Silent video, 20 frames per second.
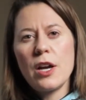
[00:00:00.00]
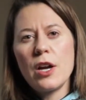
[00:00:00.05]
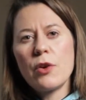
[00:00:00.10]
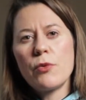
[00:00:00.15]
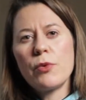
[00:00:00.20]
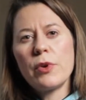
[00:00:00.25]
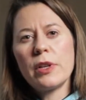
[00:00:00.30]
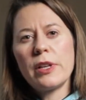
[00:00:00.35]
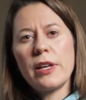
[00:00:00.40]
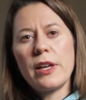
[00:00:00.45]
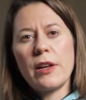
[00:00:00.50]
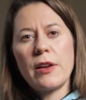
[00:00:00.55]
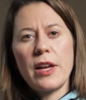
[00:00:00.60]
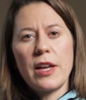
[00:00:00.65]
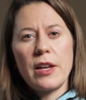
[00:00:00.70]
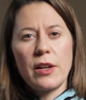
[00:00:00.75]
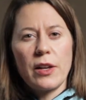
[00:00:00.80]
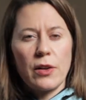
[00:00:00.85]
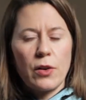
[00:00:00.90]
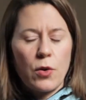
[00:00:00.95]
really
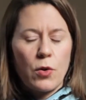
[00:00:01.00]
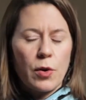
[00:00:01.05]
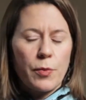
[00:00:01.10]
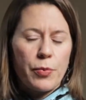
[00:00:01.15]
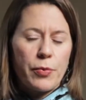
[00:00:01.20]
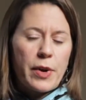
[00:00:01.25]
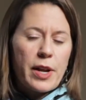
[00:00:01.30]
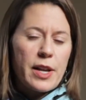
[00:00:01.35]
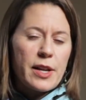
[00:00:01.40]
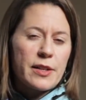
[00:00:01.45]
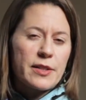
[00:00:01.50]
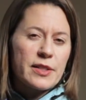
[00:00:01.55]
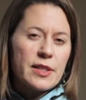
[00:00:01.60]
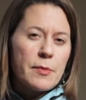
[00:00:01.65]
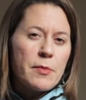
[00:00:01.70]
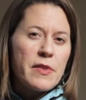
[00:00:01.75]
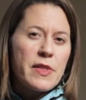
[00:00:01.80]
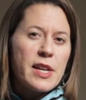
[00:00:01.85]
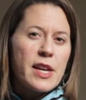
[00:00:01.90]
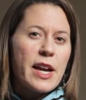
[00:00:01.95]
incorporating some
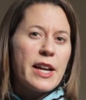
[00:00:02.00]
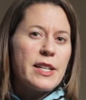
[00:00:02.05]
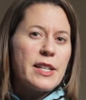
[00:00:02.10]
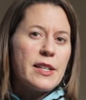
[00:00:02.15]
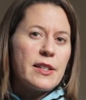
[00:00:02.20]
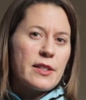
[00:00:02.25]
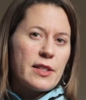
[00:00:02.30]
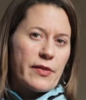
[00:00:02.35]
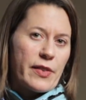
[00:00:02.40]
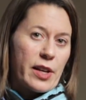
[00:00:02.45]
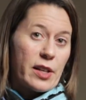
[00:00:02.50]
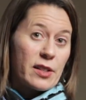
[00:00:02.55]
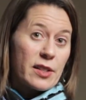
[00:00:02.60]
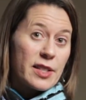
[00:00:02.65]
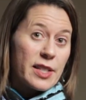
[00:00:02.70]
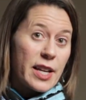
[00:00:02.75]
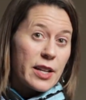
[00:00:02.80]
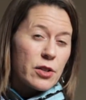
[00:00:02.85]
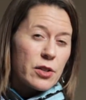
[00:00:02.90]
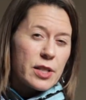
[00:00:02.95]
of the ideas of
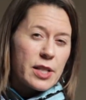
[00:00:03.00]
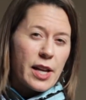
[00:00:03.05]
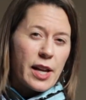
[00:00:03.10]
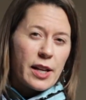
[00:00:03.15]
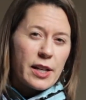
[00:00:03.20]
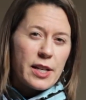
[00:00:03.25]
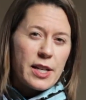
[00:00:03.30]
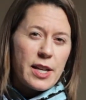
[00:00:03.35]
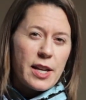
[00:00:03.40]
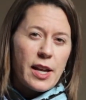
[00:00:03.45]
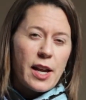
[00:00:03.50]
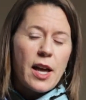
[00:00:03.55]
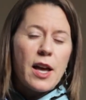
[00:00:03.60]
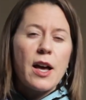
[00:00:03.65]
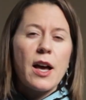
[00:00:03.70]
Alexander technique,